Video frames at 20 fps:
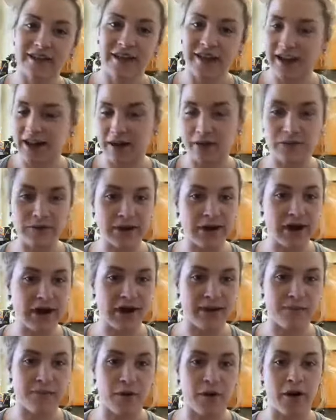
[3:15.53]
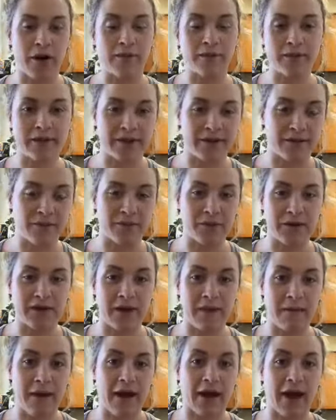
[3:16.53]
I don't need any more. Please don't bring
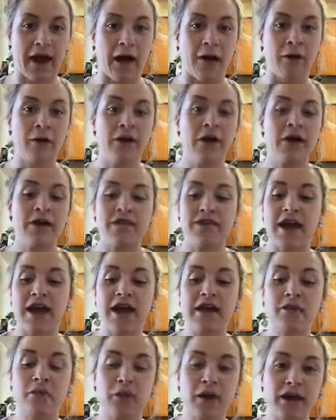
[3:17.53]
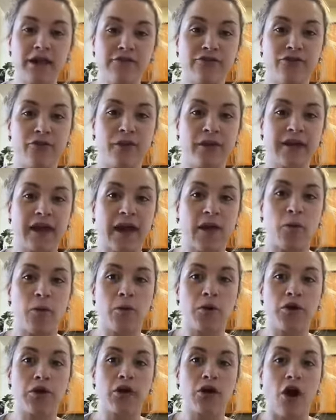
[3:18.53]
that back out. Then what I do is I
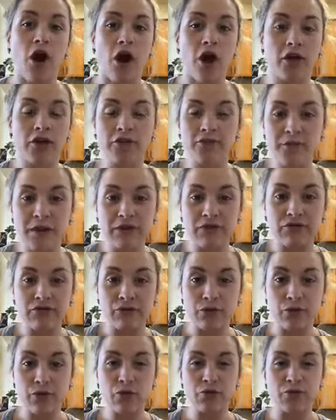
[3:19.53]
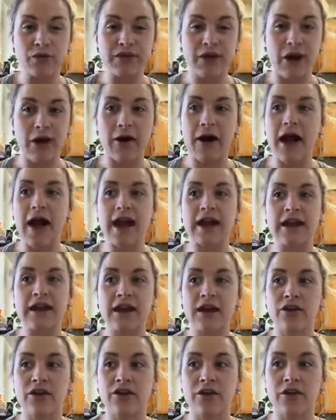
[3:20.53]
order all of my food without
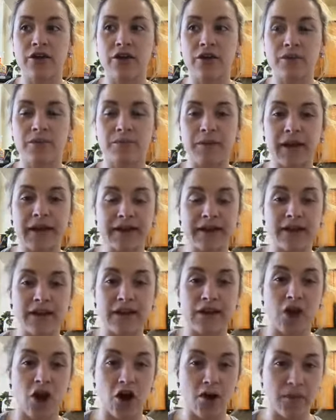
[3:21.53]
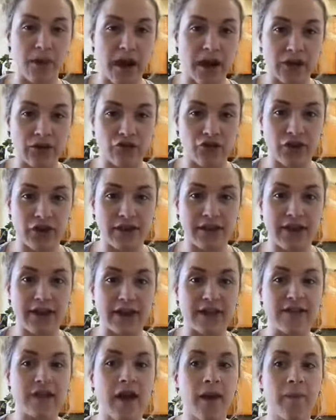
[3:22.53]
any other basically carbohydrates
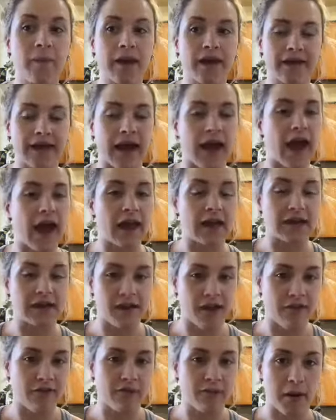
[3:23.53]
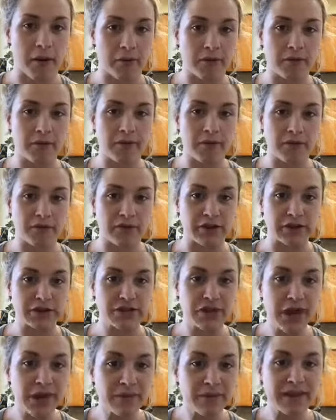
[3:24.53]
in them because I had enough probably with the
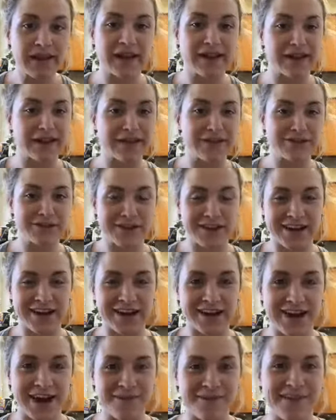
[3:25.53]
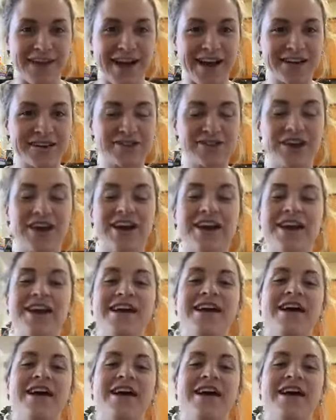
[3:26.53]
chips because I usually eat a couple extra.